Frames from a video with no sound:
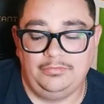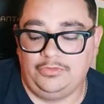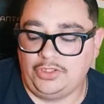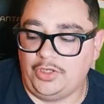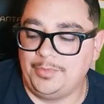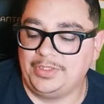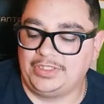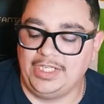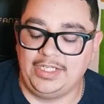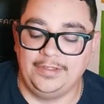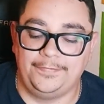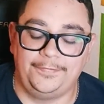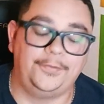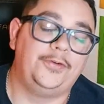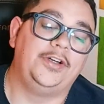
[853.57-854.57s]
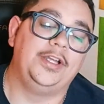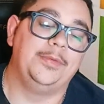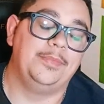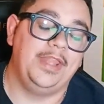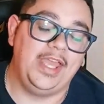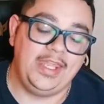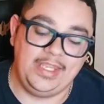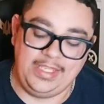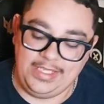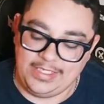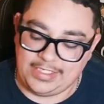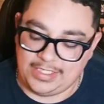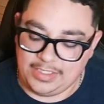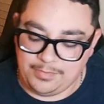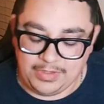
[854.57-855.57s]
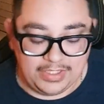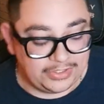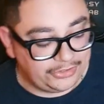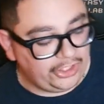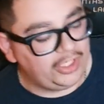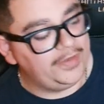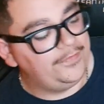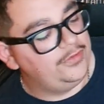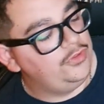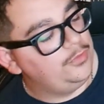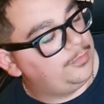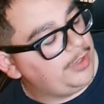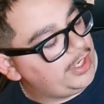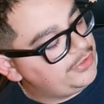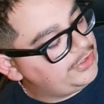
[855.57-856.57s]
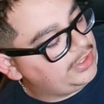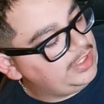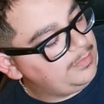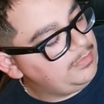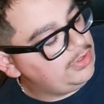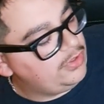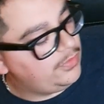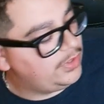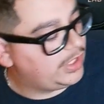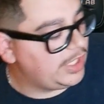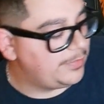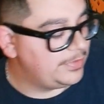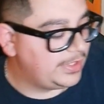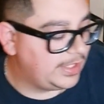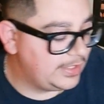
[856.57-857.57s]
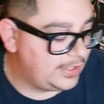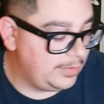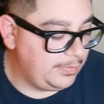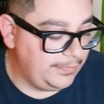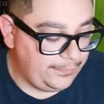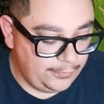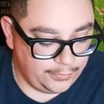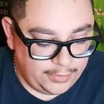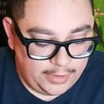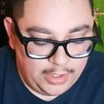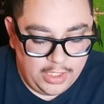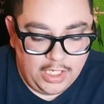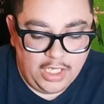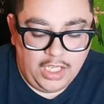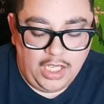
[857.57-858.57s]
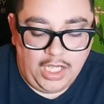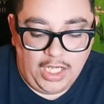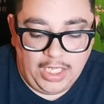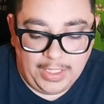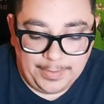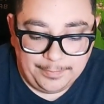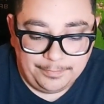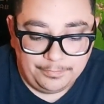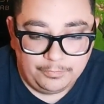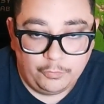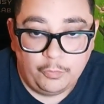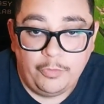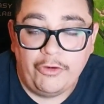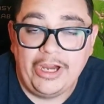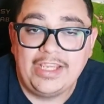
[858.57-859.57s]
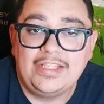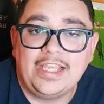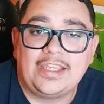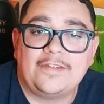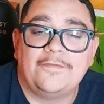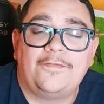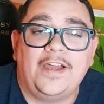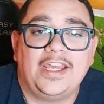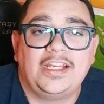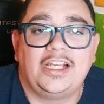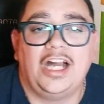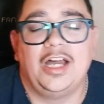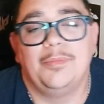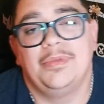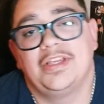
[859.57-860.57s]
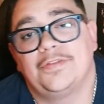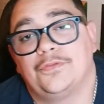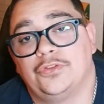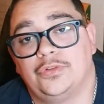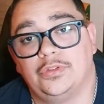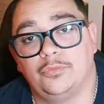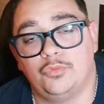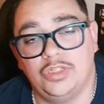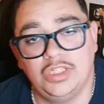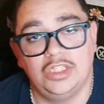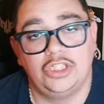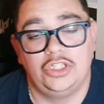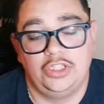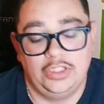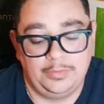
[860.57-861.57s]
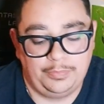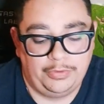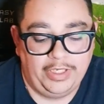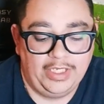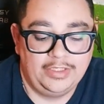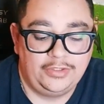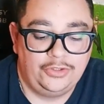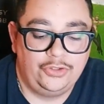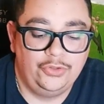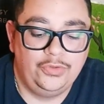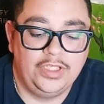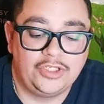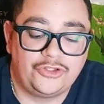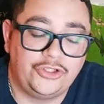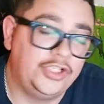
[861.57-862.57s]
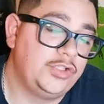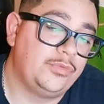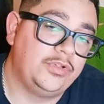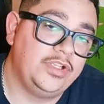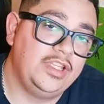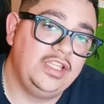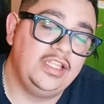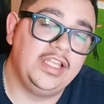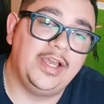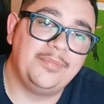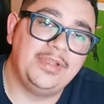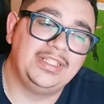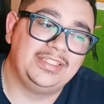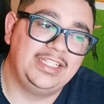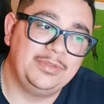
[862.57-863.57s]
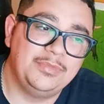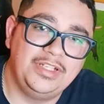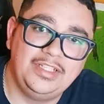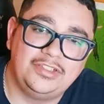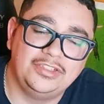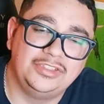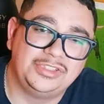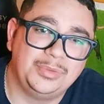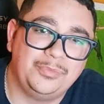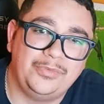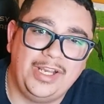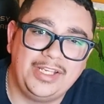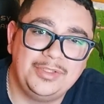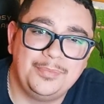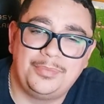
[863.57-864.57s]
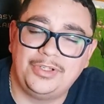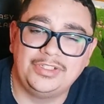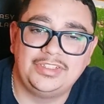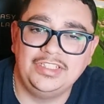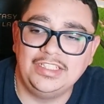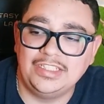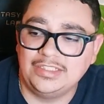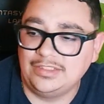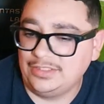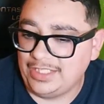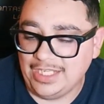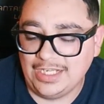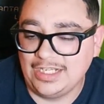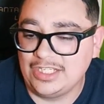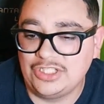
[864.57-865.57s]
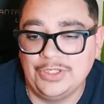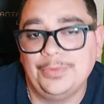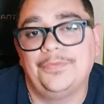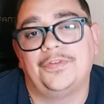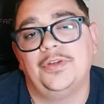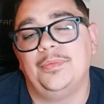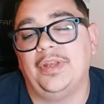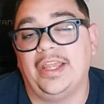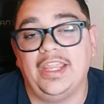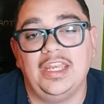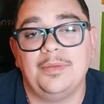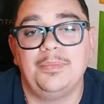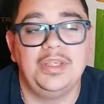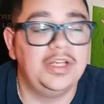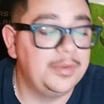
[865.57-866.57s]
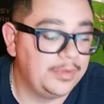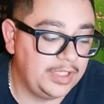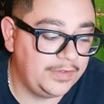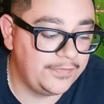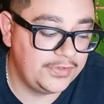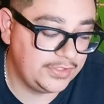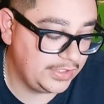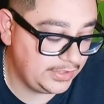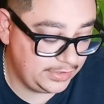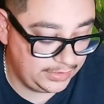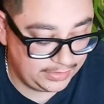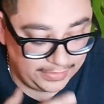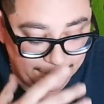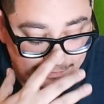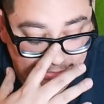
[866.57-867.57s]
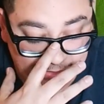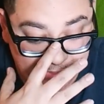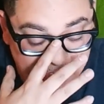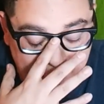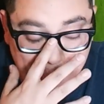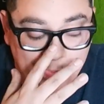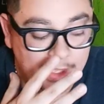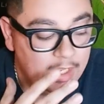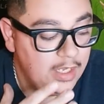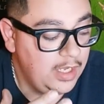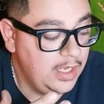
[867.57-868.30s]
So I'm excited for it. But that is going to be the start of a new project. Let me know in the comments, like I said before, ways I can find comics for one, a good price, two, that's trustworthy, that I'm not sending money to some random person and getting gypped from, like getting beat up covers and stuff like that.